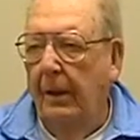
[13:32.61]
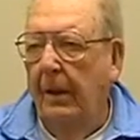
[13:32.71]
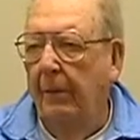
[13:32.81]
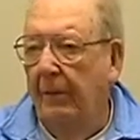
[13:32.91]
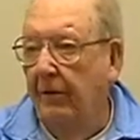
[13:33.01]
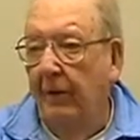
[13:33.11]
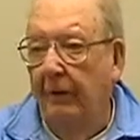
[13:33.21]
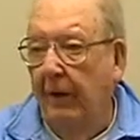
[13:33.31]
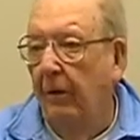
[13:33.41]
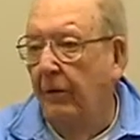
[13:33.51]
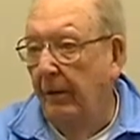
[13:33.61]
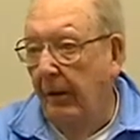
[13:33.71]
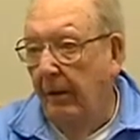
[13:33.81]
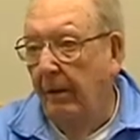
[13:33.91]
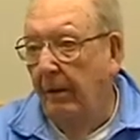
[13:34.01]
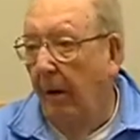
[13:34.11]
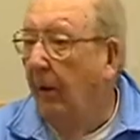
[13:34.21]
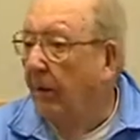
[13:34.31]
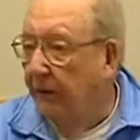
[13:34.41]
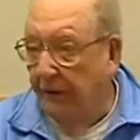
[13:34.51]
in the Pacific Ocean,
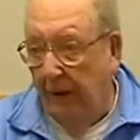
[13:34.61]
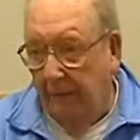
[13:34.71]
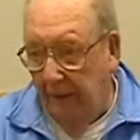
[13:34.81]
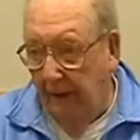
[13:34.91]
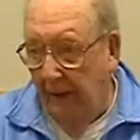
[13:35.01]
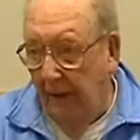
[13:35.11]
all ships,